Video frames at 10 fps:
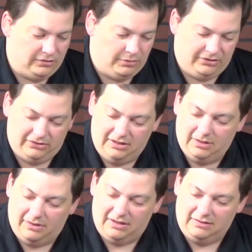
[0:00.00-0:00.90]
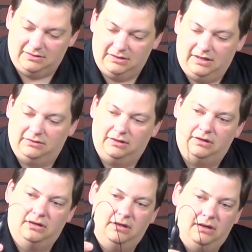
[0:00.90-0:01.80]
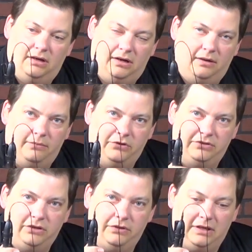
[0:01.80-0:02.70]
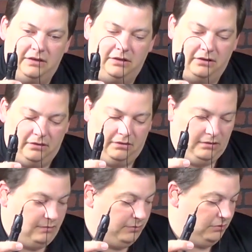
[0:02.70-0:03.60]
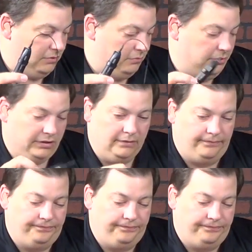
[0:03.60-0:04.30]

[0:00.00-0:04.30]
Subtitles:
have brought this in, but I didn't see it up there. You see on the end here, let me go ahead and unplug it.